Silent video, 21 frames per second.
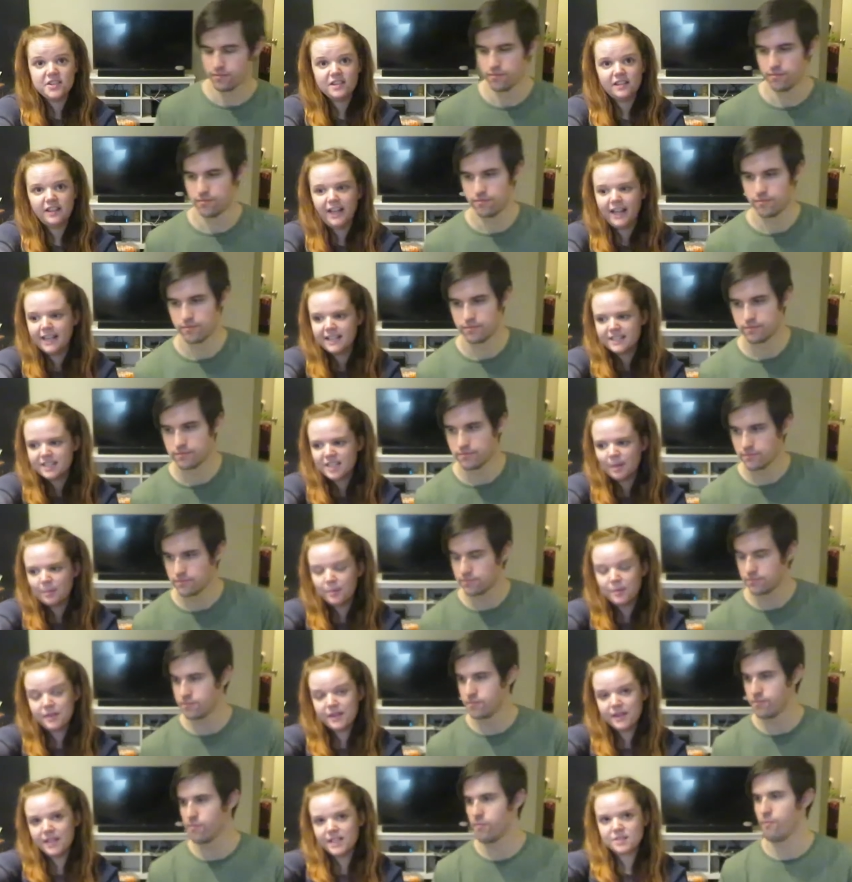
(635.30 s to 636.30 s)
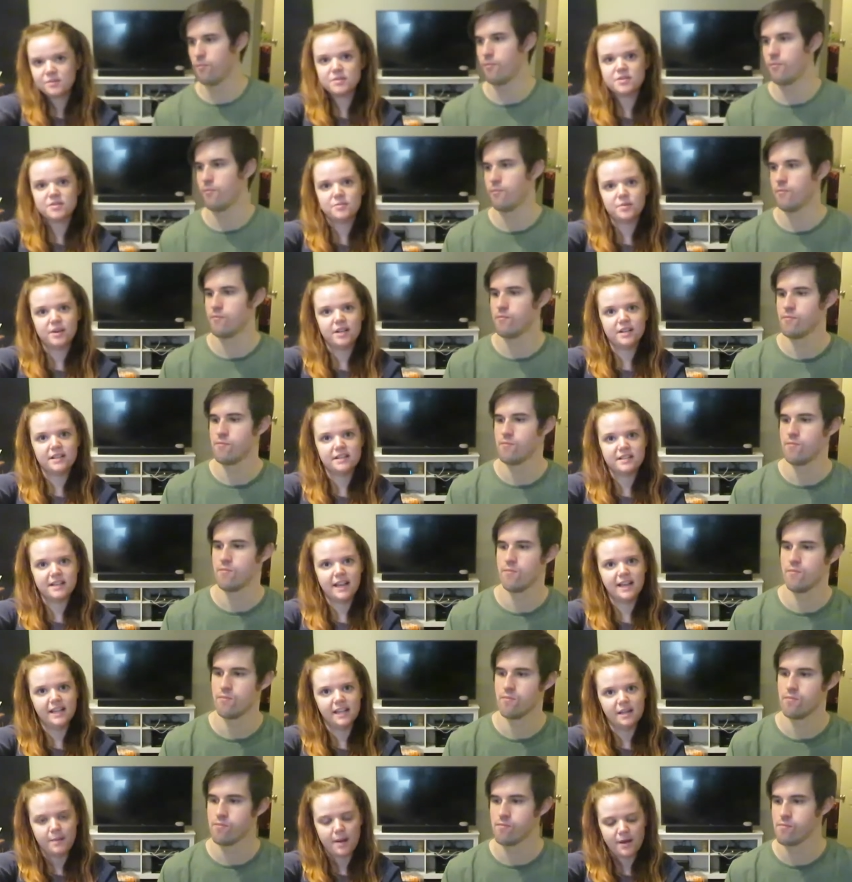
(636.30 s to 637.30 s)
Speaker 1: to the last couple things which we're
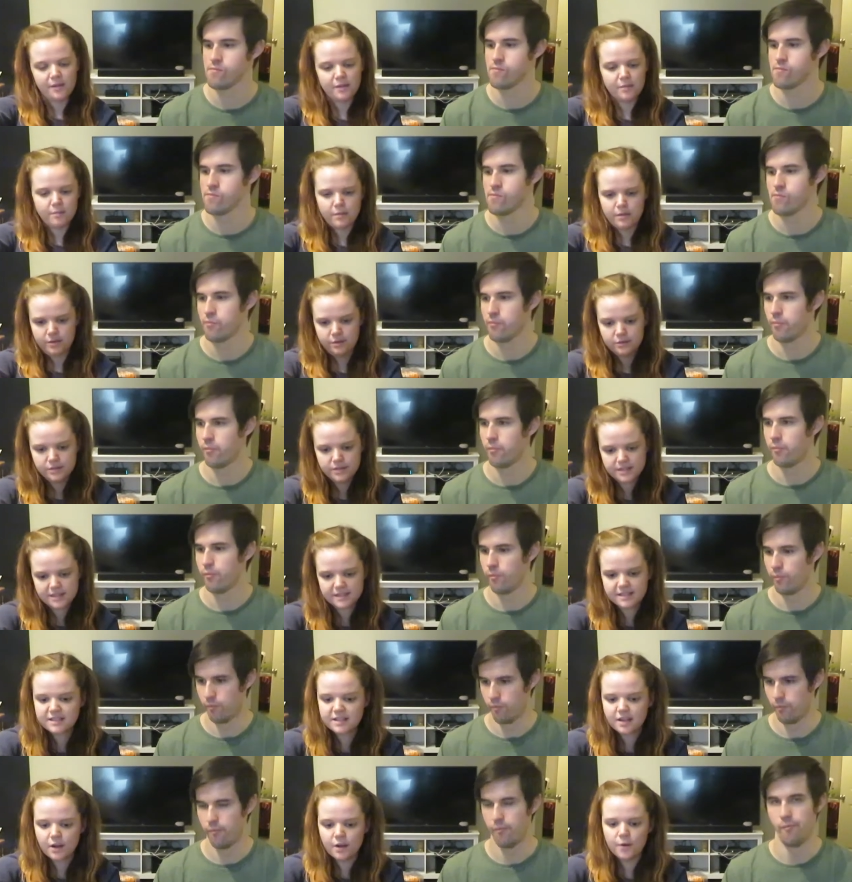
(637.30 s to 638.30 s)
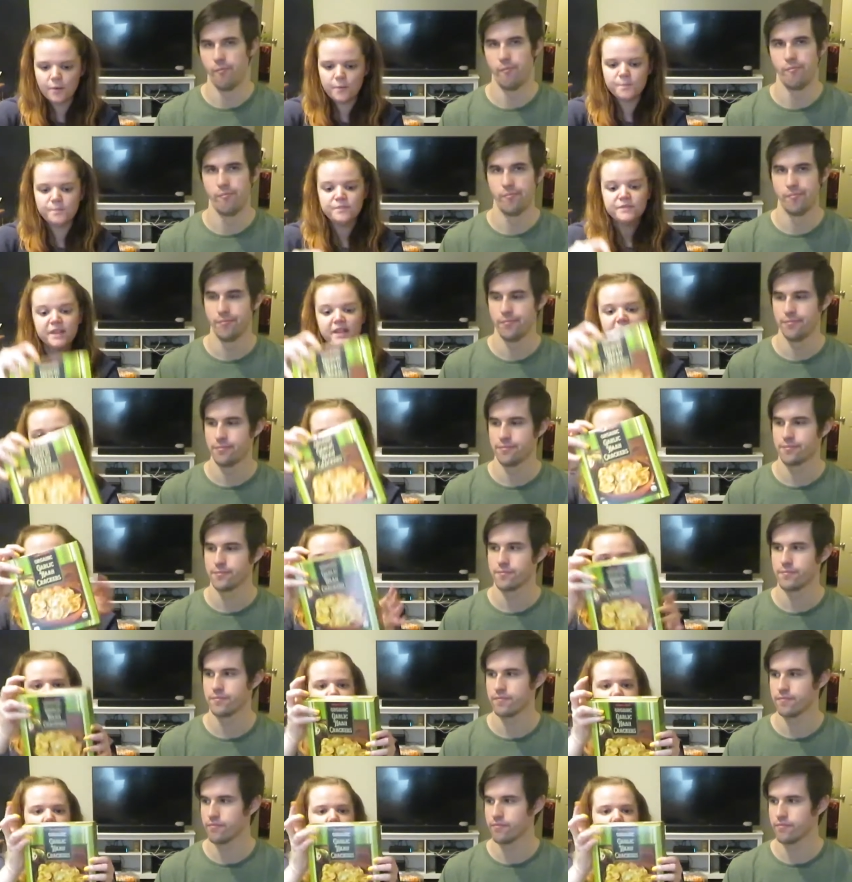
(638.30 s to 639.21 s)
excited about the most. So mm. these